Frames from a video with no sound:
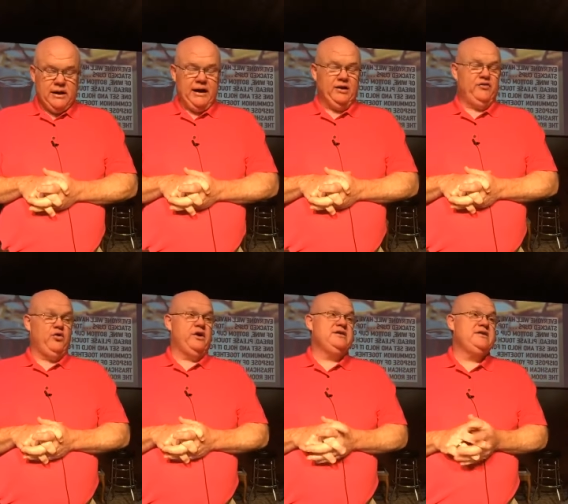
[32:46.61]
I look
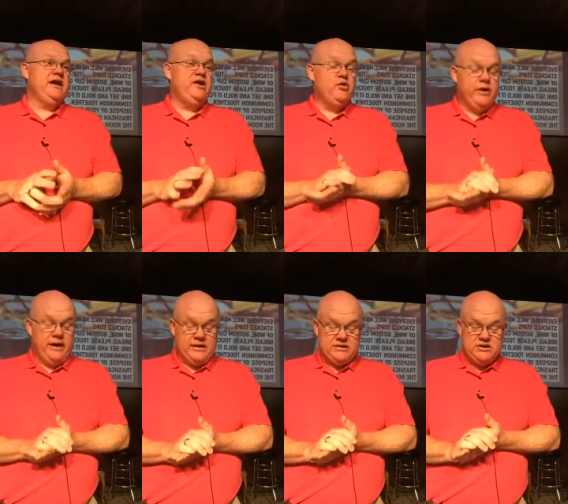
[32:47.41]
forward to seeing you
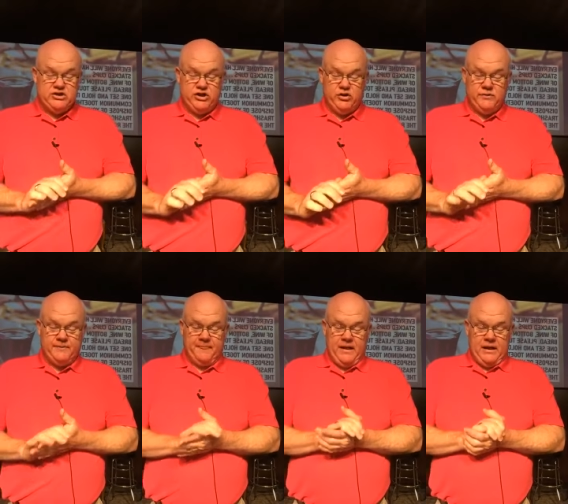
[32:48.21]
again soon.